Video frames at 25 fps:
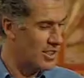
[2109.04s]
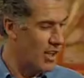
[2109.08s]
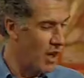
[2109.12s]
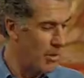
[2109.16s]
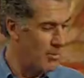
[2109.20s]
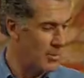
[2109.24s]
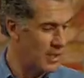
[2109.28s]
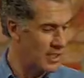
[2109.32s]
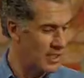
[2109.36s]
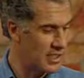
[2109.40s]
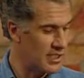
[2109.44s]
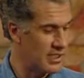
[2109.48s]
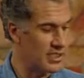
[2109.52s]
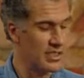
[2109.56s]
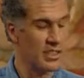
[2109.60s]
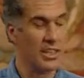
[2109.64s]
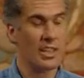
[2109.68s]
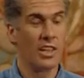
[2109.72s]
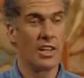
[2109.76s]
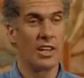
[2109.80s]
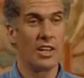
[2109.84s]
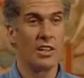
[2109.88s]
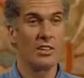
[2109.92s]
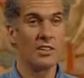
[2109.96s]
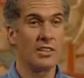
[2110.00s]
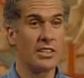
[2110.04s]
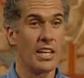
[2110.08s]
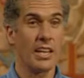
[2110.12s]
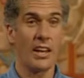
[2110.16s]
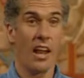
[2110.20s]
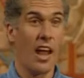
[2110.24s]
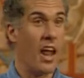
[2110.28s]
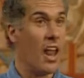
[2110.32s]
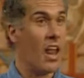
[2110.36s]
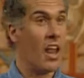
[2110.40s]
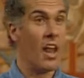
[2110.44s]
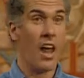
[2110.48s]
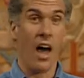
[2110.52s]
Thomas, who
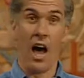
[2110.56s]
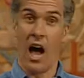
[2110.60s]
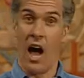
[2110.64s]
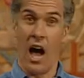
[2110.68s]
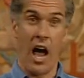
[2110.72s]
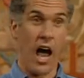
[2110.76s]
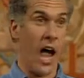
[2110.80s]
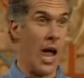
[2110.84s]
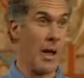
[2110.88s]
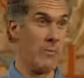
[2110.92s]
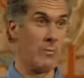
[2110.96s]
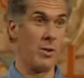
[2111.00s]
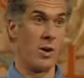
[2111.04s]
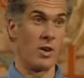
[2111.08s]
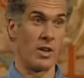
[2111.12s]
said, I'm